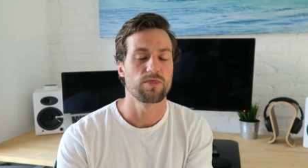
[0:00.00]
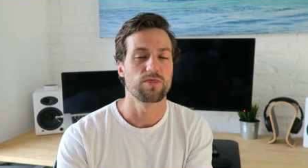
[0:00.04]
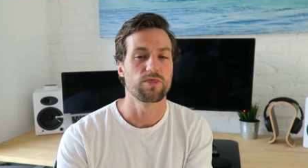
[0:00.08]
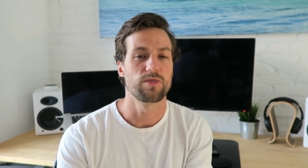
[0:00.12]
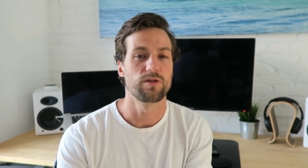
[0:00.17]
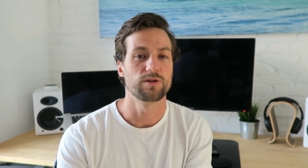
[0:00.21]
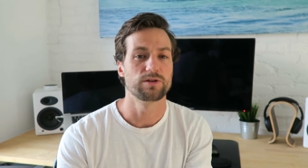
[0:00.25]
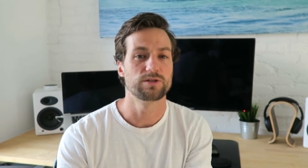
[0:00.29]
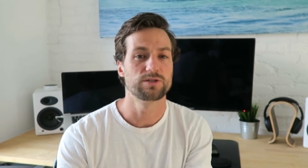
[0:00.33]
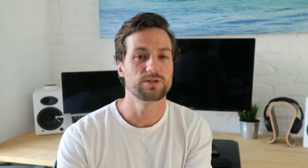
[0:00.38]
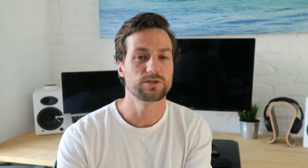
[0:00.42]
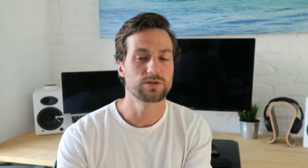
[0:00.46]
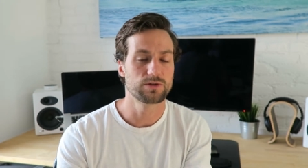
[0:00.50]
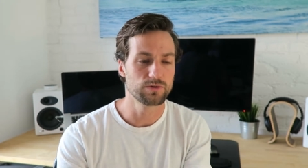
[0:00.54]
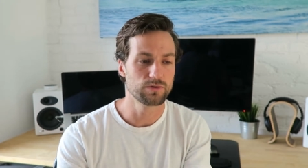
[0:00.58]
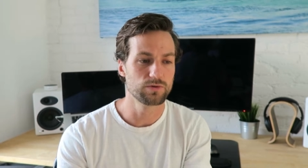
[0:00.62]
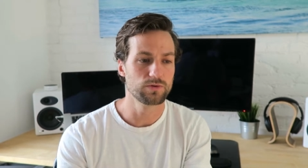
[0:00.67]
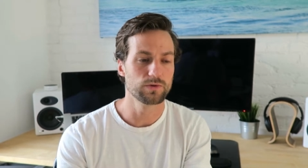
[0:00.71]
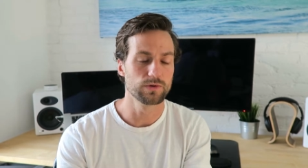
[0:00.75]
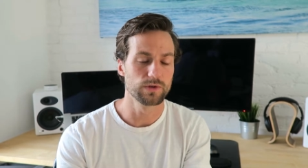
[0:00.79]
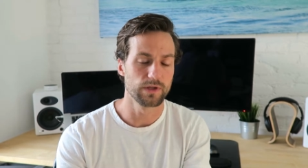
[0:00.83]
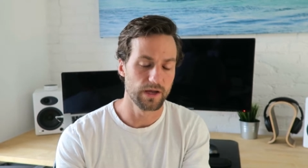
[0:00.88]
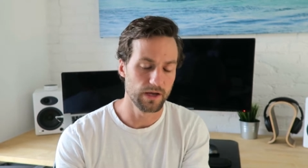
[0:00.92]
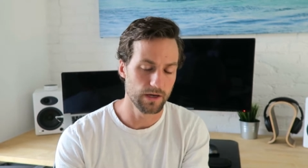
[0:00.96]
the
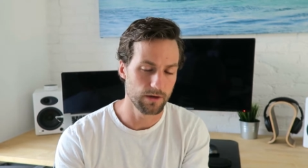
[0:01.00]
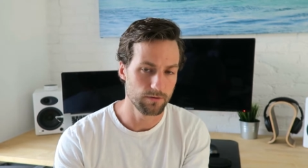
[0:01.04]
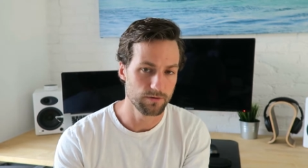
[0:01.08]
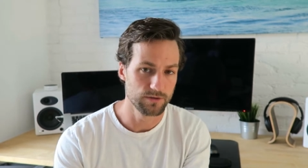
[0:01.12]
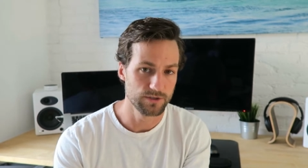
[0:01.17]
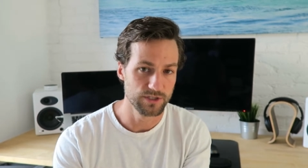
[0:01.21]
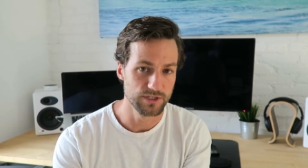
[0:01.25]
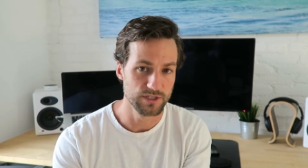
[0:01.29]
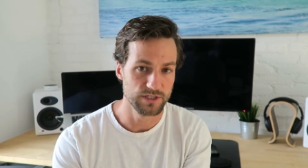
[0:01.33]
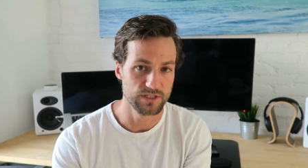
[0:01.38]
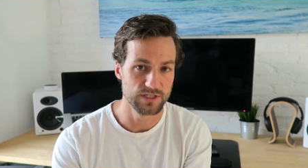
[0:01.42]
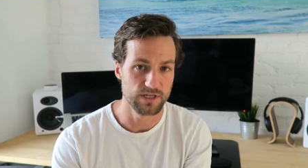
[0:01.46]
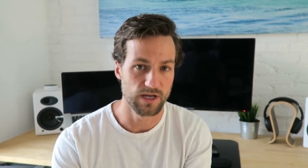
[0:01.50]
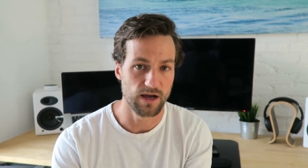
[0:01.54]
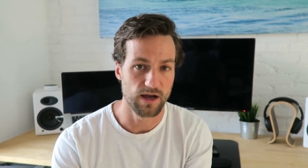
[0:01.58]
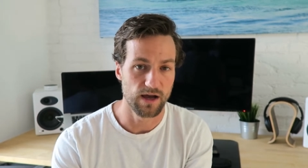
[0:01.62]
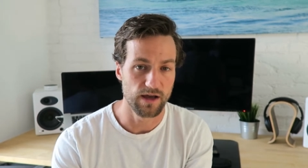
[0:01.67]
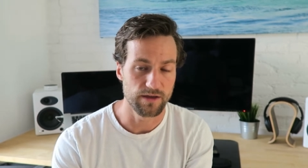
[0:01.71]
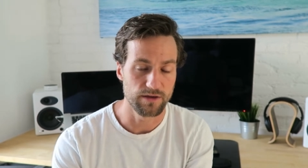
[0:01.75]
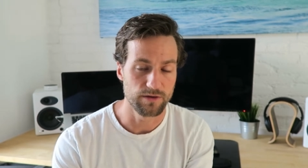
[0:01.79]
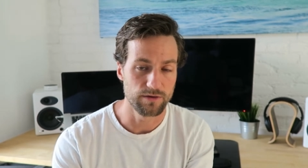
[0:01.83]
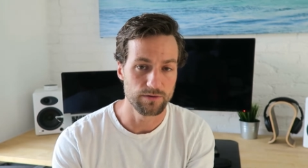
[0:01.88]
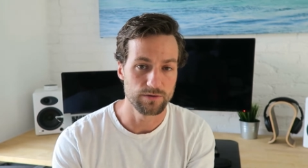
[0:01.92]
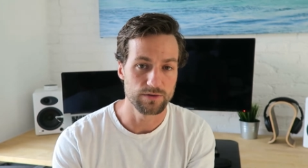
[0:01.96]
two languages
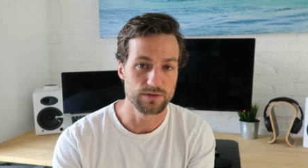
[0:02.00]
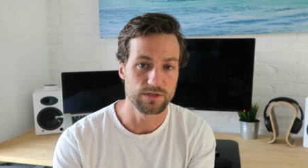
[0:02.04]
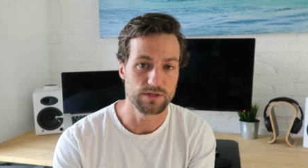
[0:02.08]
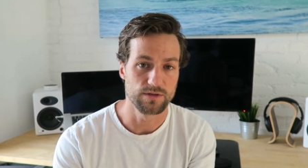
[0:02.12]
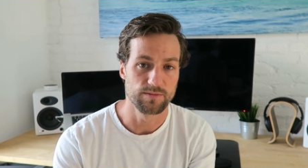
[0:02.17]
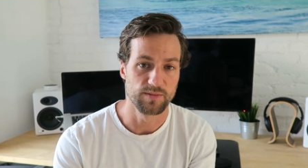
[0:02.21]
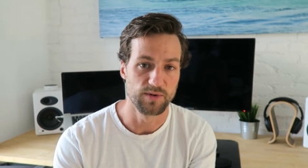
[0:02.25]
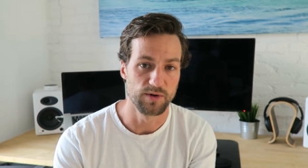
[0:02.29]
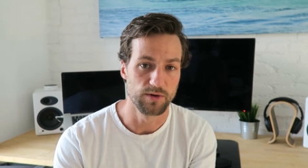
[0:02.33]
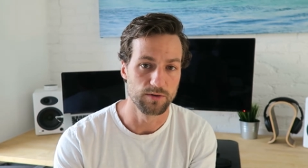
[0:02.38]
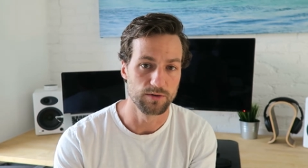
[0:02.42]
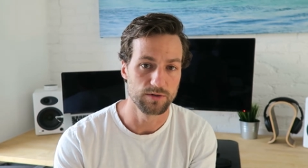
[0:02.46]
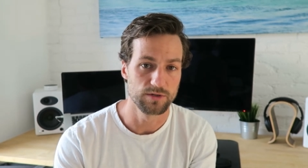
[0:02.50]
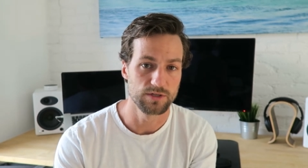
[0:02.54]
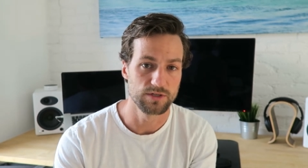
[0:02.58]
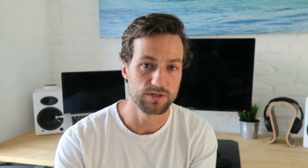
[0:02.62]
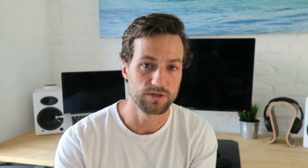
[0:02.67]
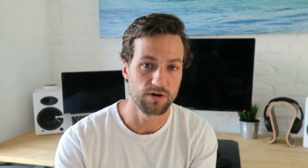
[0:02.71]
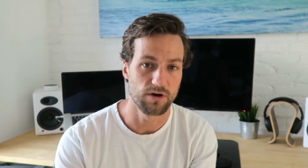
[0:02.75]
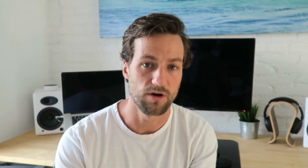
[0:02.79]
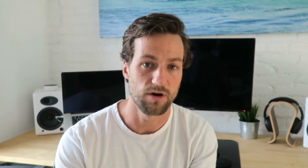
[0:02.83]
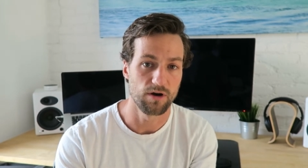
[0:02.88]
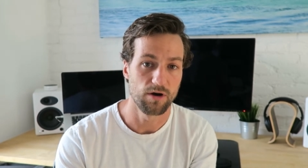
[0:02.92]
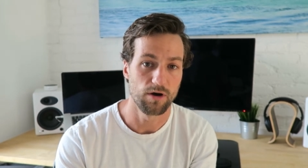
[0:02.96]
I use the
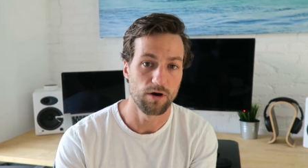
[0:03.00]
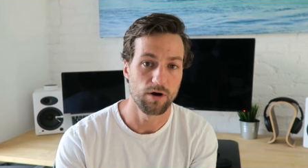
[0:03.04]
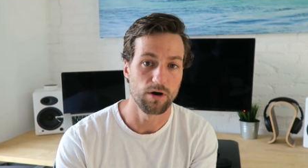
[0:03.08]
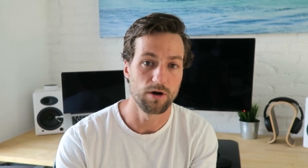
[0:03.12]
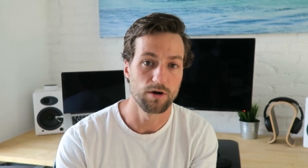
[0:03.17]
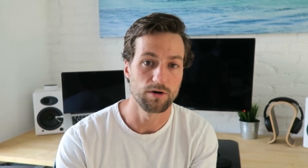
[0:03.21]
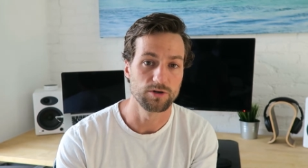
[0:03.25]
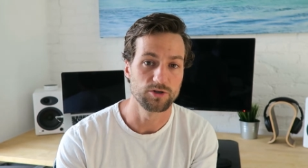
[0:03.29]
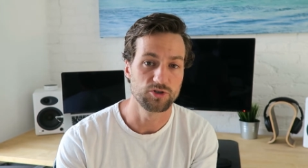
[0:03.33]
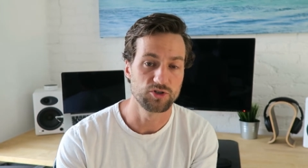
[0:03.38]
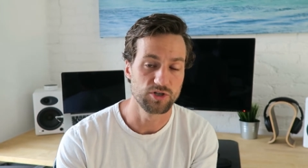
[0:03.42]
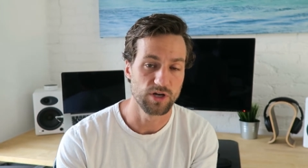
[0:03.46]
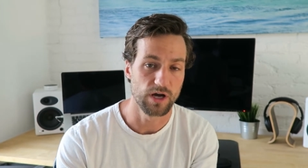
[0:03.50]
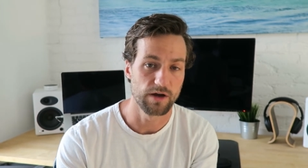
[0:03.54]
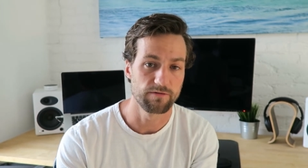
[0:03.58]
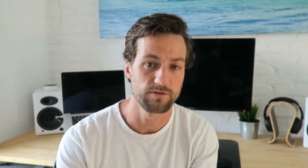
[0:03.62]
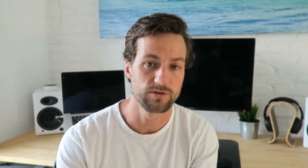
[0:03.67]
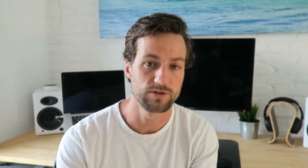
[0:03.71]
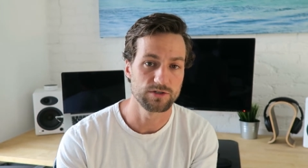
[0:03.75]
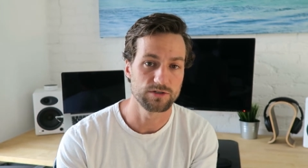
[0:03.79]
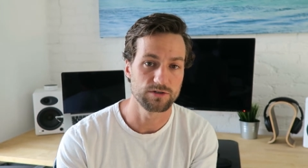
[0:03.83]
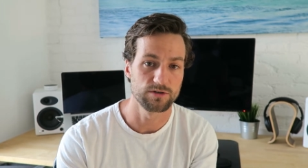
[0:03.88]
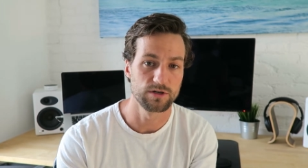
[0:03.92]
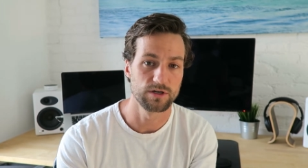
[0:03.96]
most are
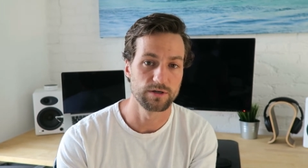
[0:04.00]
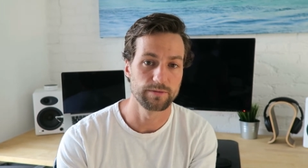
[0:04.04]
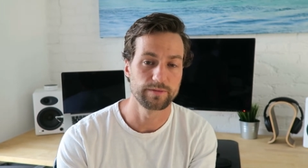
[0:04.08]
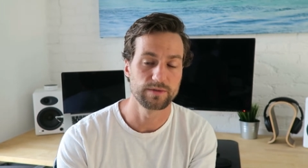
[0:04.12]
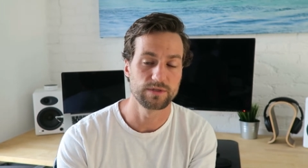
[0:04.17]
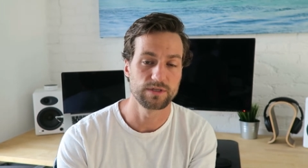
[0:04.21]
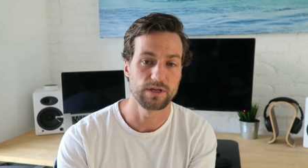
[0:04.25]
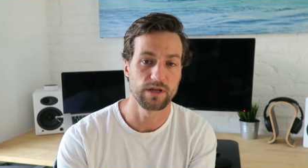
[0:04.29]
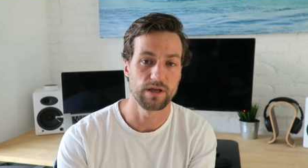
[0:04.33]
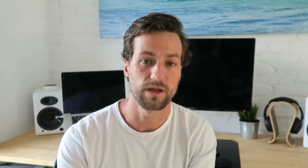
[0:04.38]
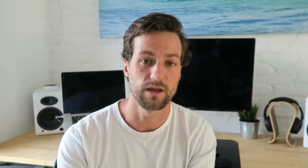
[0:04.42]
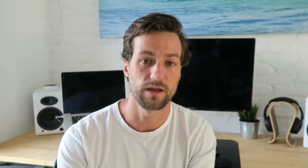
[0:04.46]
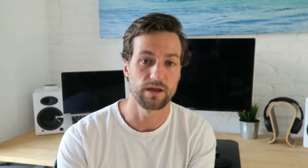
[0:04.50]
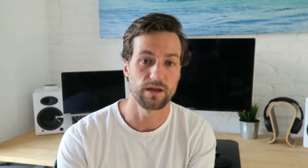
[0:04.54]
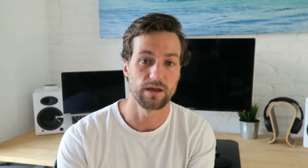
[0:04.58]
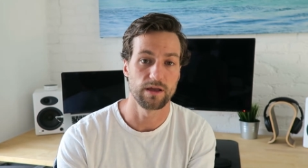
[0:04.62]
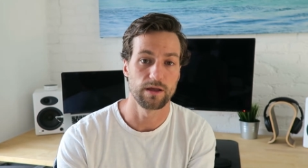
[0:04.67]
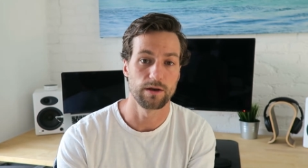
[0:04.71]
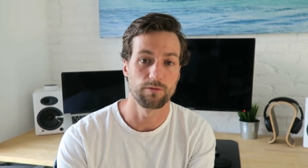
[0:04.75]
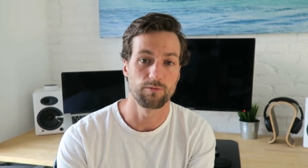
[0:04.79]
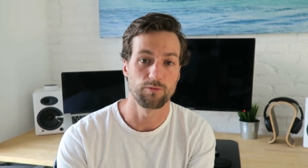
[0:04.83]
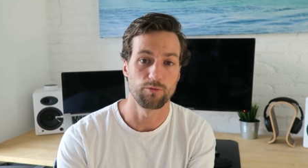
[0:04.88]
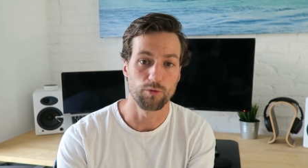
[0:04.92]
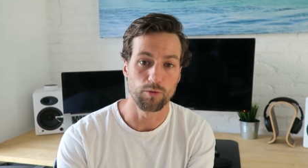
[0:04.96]
JavaScript
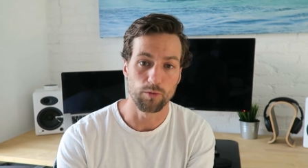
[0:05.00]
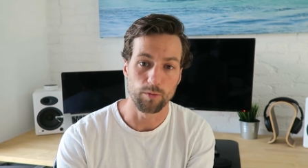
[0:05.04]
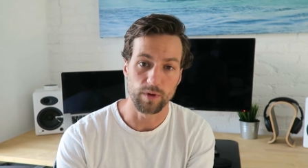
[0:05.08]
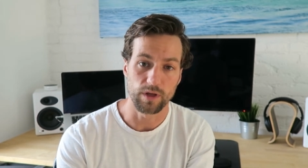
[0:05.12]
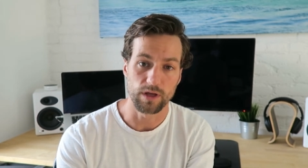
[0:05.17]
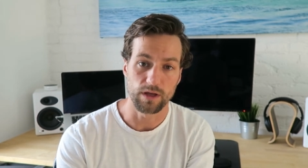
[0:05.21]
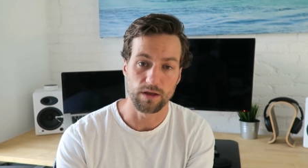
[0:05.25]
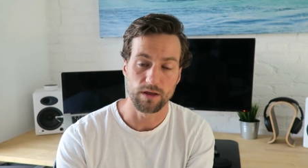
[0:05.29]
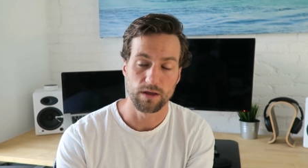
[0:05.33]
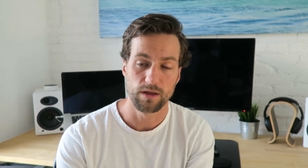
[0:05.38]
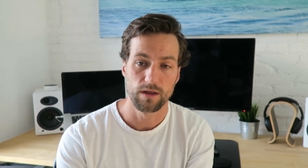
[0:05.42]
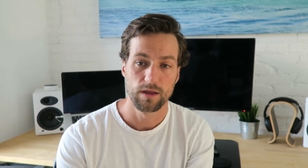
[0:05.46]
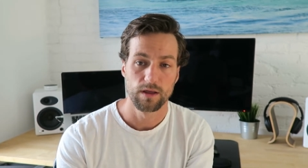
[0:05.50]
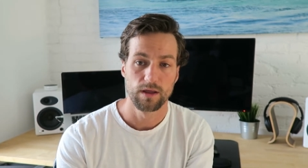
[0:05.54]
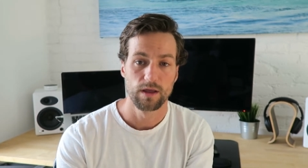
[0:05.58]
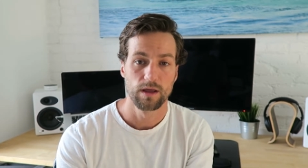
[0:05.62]
and Ruby.